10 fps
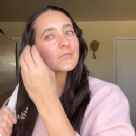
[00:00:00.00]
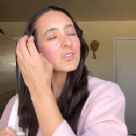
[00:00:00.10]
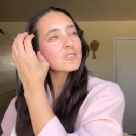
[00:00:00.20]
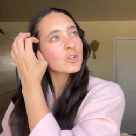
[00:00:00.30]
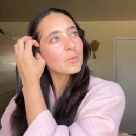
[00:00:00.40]

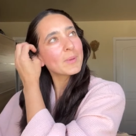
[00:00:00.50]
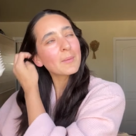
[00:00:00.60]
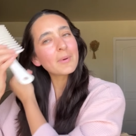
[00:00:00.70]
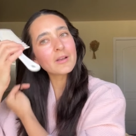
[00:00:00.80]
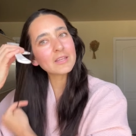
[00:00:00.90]
So it'll be
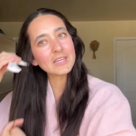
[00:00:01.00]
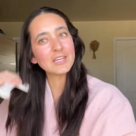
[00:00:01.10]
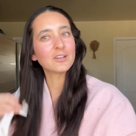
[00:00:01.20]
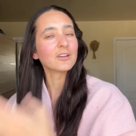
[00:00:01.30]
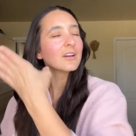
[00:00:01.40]
about a
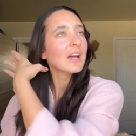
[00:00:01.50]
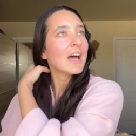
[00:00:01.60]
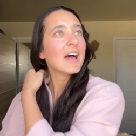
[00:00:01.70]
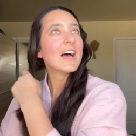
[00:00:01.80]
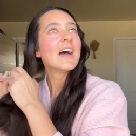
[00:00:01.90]
year.
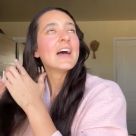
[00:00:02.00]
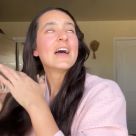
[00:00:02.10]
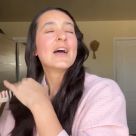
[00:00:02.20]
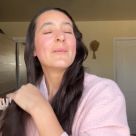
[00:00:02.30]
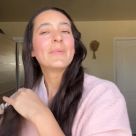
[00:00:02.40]

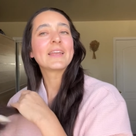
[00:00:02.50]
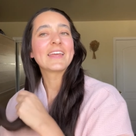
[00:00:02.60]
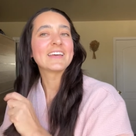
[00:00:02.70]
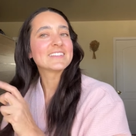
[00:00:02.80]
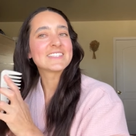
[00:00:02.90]
But
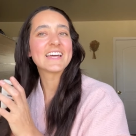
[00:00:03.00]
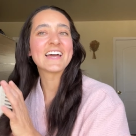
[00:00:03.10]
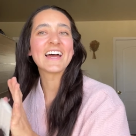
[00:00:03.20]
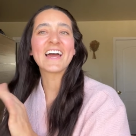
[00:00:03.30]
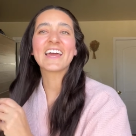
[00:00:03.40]
yes,
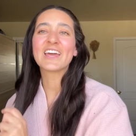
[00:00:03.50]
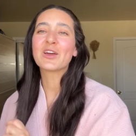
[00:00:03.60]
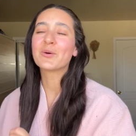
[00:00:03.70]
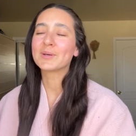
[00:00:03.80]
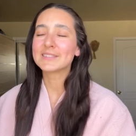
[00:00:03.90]

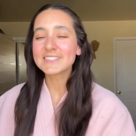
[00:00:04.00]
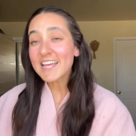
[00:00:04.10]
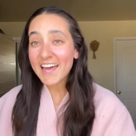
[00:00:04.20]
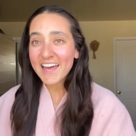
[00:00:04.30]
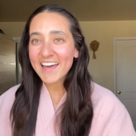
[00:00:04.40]
I was
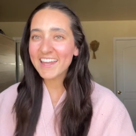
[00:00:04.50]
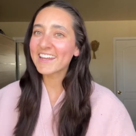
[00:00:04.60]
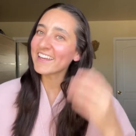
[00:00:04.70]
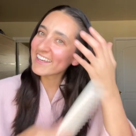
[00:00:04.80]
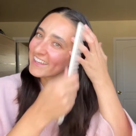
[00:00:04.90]

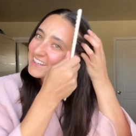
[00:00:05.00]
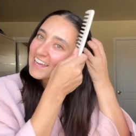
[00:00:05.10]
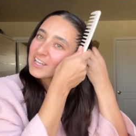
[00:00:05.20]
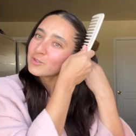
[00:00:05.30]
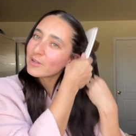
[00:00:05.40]
sad and
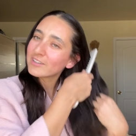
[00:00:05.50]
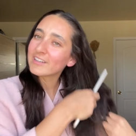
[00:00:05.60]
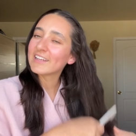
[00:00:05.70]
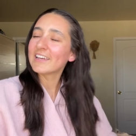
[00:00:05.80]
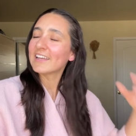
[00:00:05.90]
I dwell
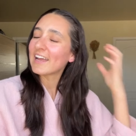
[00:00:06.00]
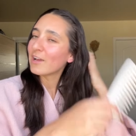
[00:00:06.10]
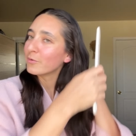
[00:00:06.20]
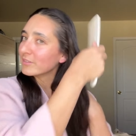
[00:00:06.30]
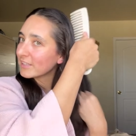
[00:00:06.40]
on it.
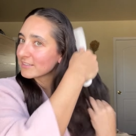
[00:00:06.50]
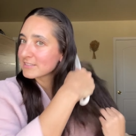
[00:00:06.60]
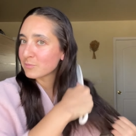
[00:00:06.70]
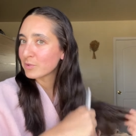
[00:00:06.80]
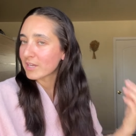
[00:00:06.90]
I did
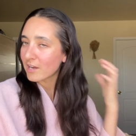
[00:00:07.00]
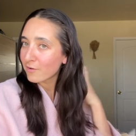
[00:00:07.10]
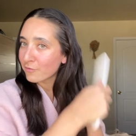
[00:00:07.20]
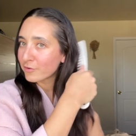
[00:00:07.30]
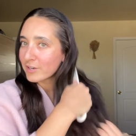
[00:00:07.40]
some
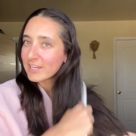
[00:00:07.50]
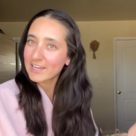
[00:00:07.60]
recovery.